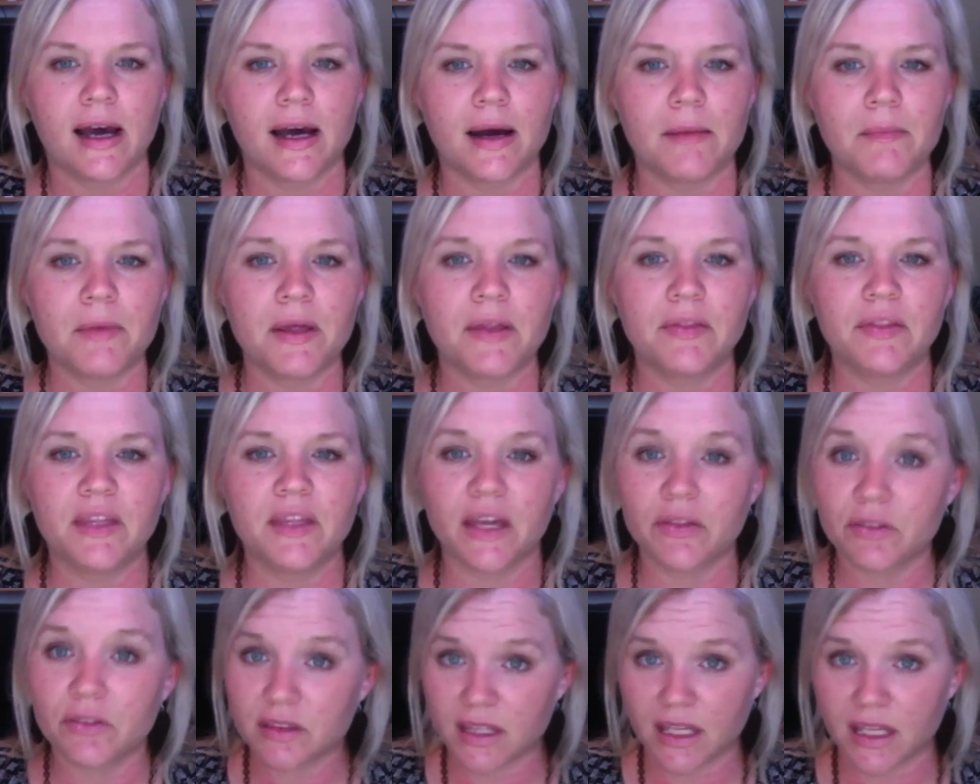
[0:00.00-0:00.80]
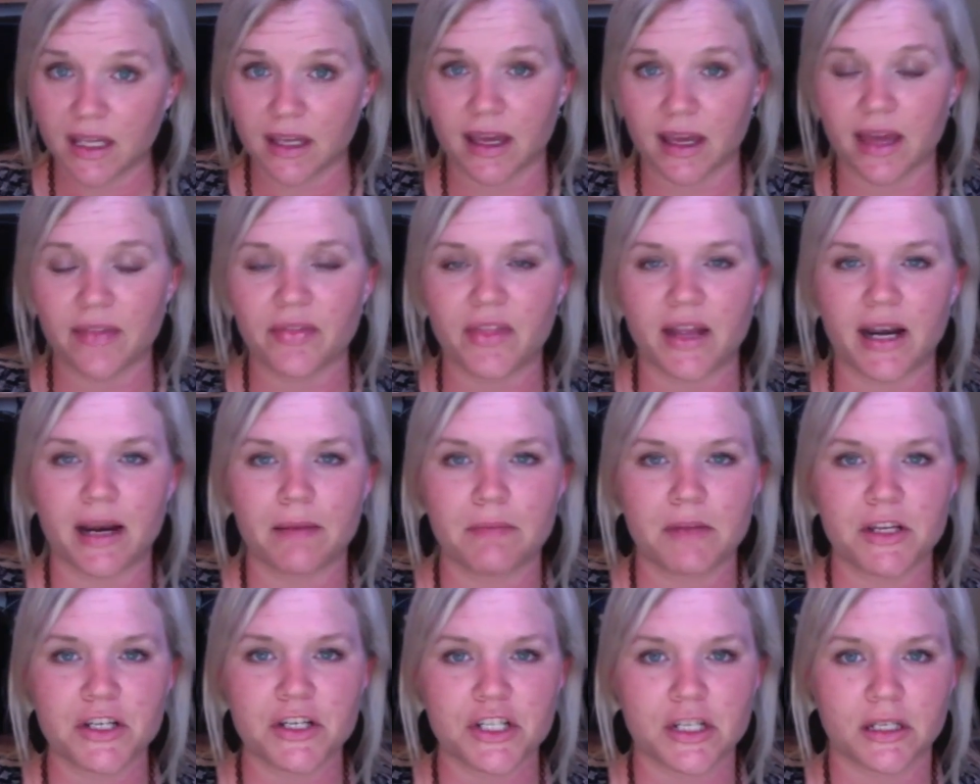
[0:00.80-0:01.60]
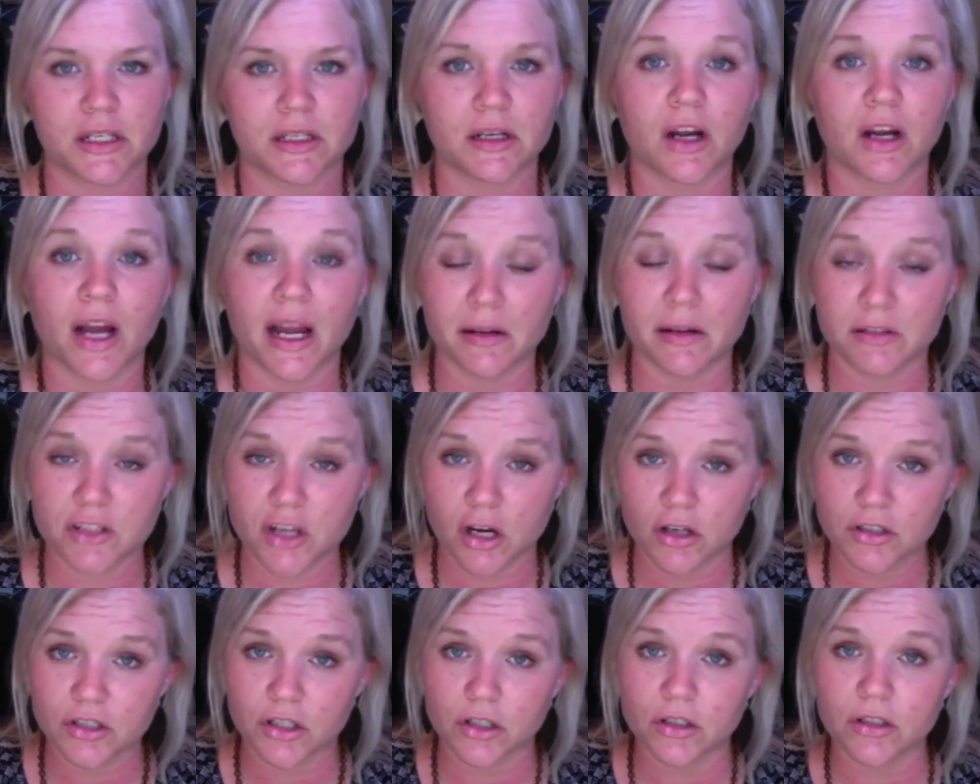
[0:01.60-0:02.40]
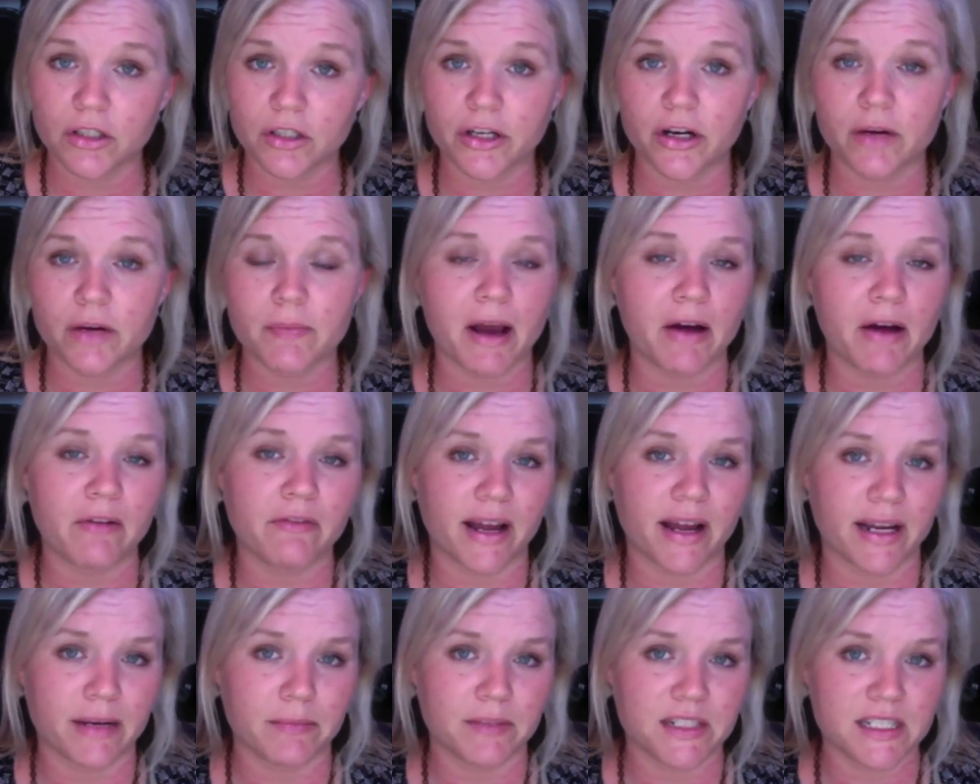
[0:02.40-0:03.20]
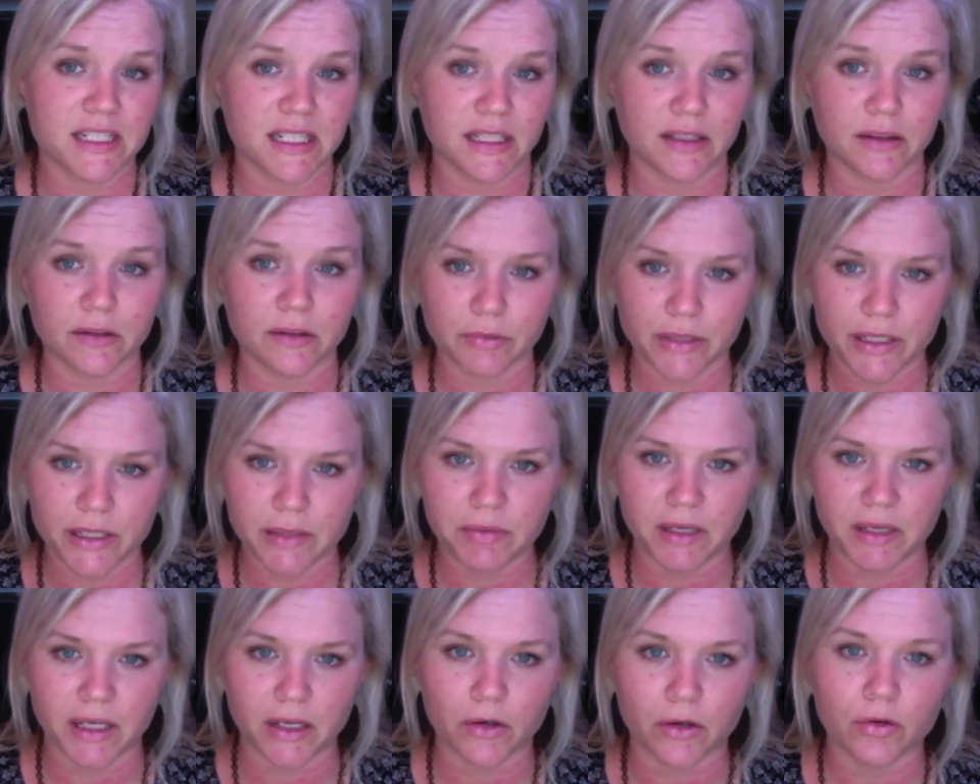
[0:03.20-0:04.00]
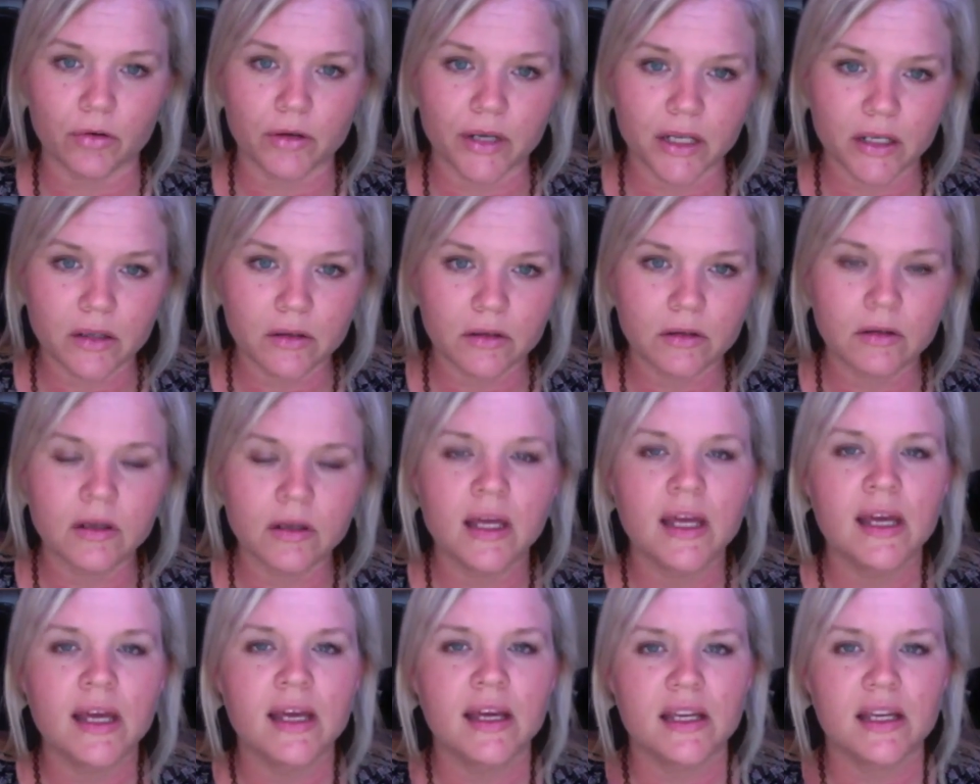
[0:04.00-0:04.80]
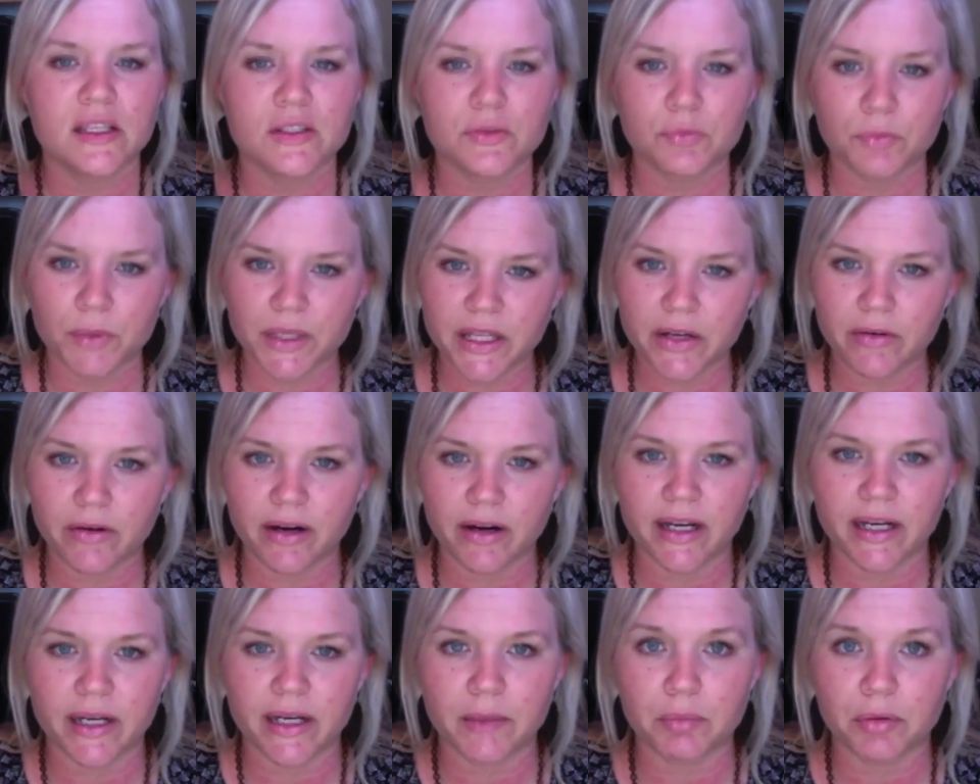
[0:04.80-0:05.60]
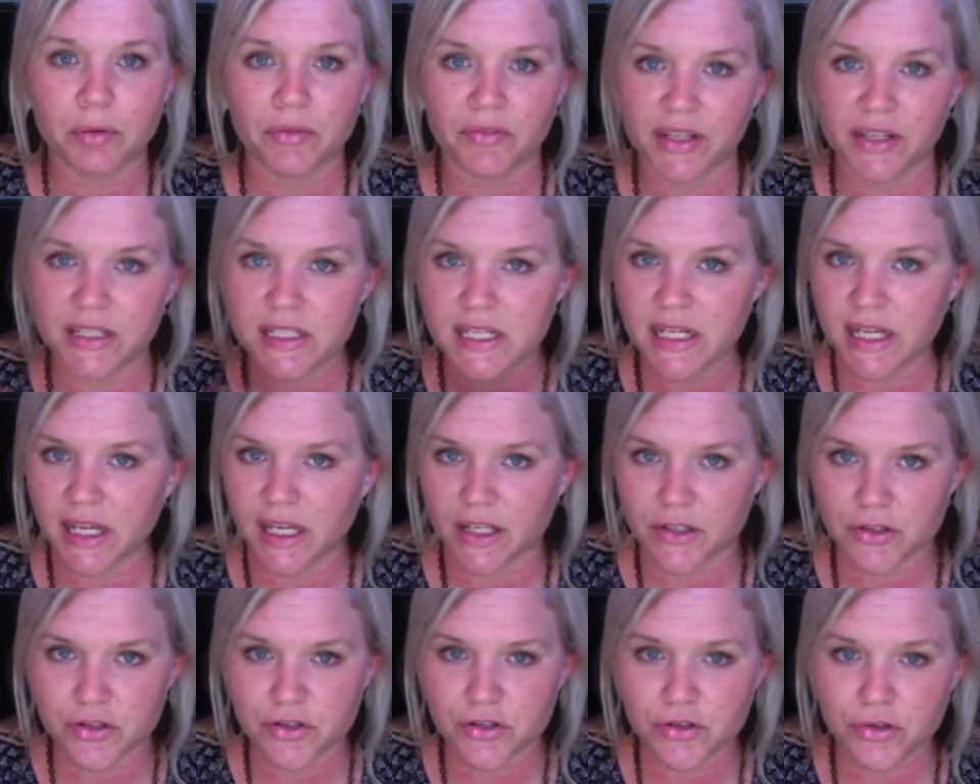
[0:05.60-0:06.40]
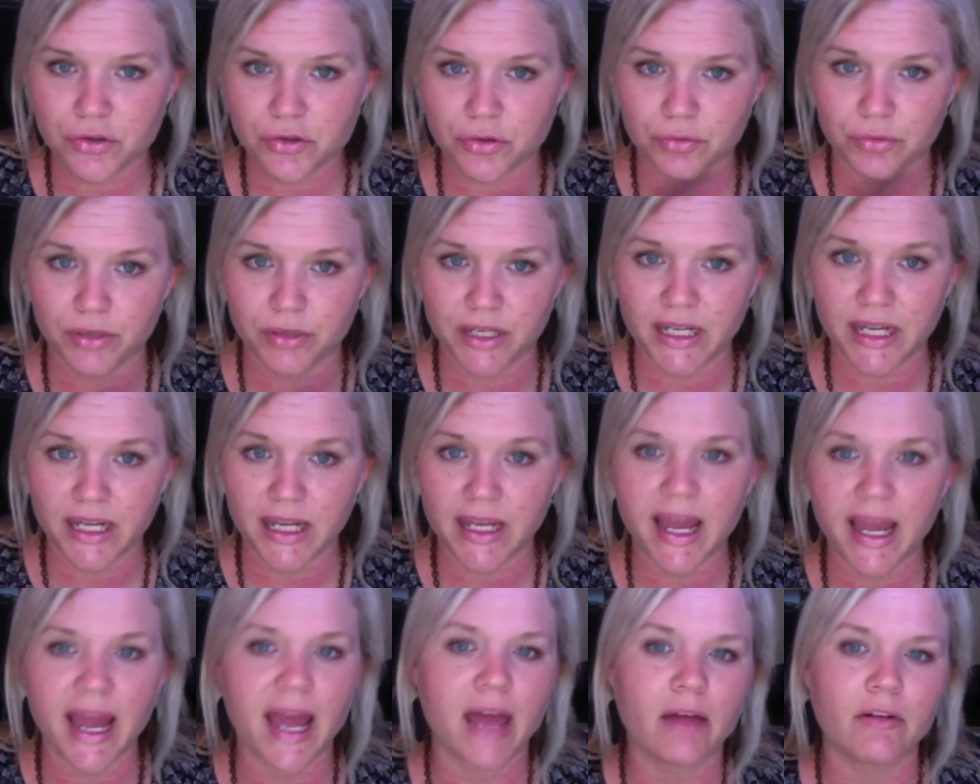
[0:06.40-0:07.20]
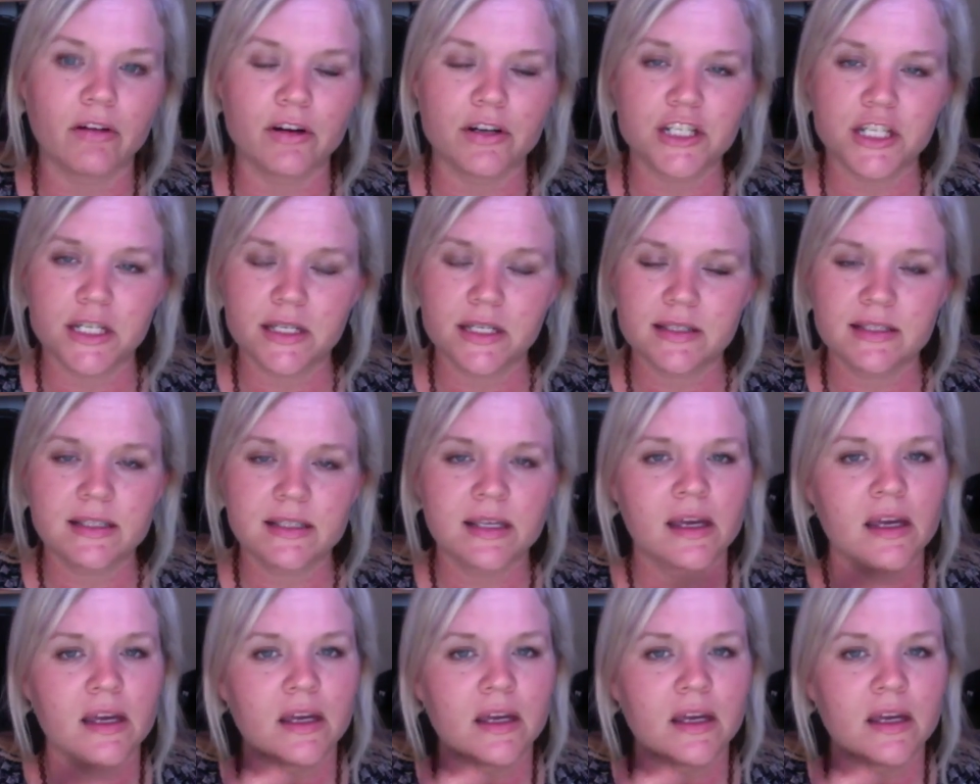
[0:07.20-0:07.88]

The other thing that I mentioned, I talked earlier about vitamin D3 being critical. It's really great in preventing and treating allergies.